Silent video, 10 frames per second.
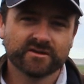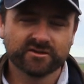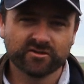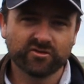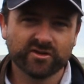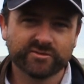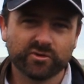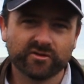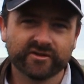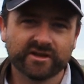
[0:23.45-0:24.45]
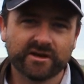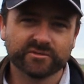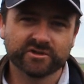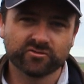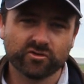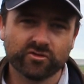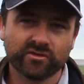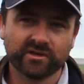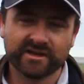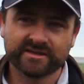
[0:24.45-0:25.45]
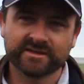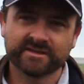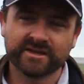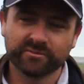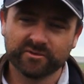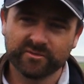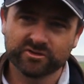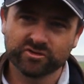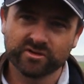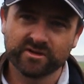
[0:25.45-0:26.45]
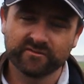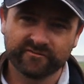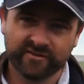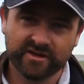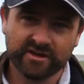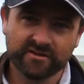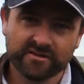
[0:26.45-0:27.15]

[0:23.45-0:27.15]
So, increased profit comes through less supplementary feeding